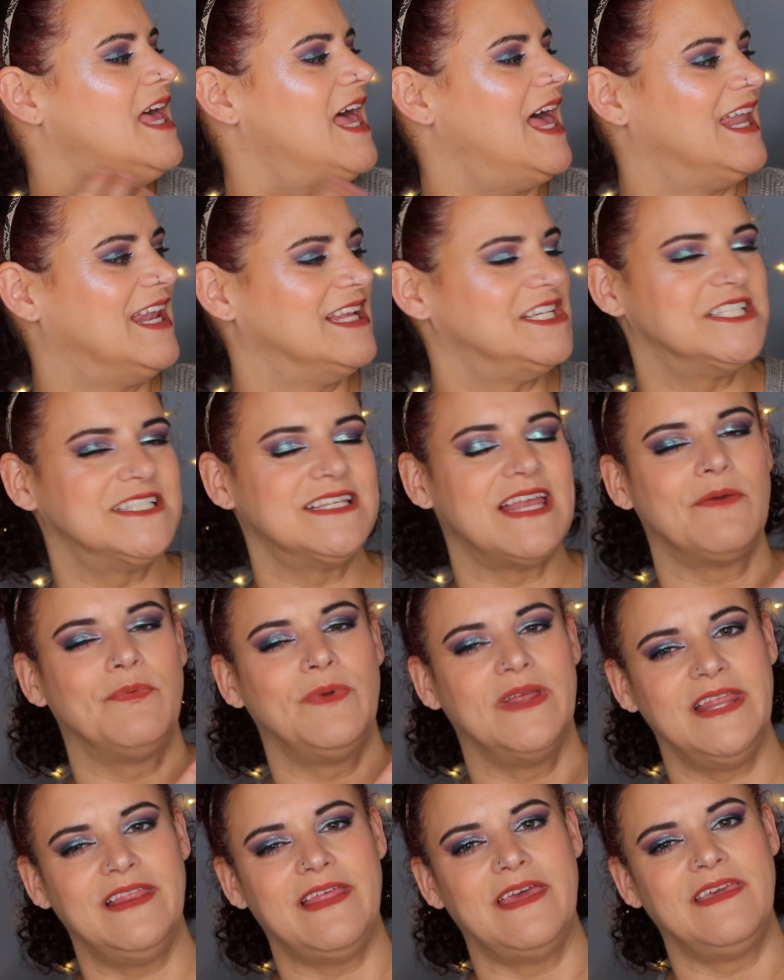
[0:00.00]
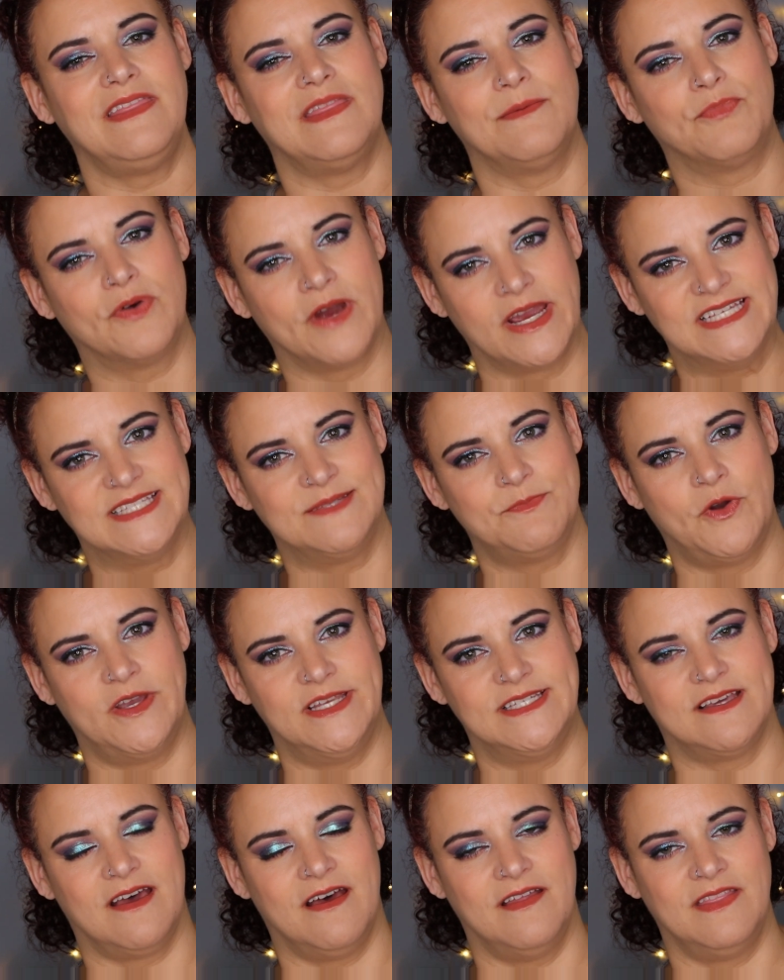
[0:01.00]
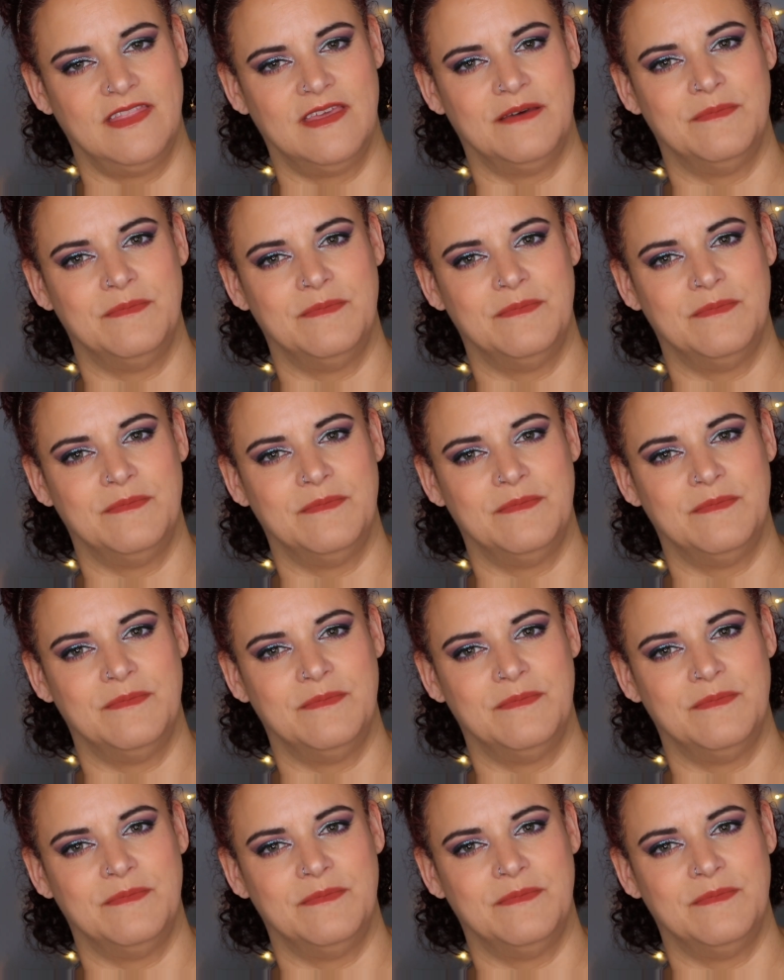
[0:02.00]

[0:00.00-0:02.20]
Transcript: And I really like the price point on